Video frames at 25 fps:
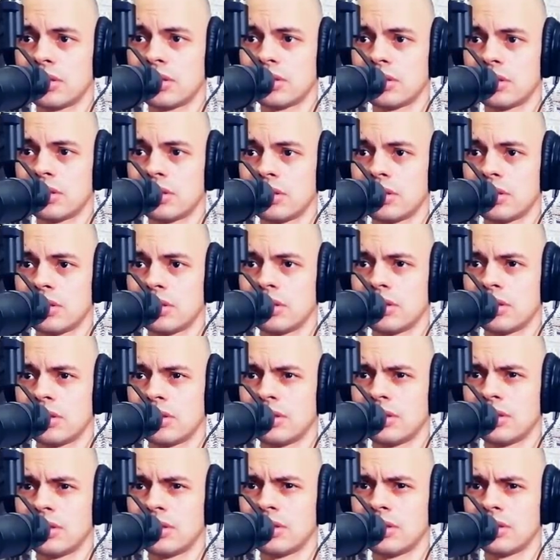
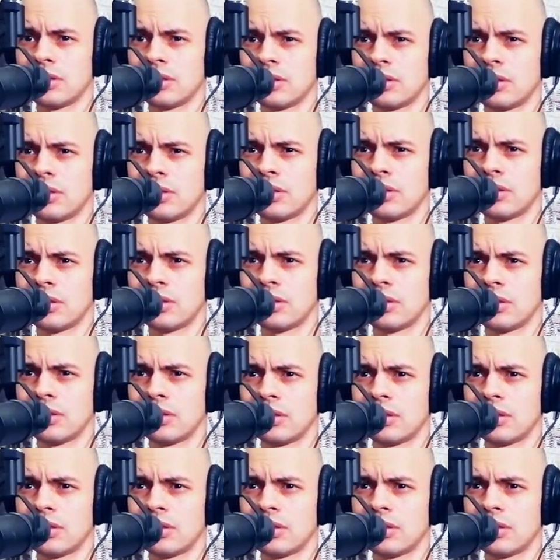[no speech]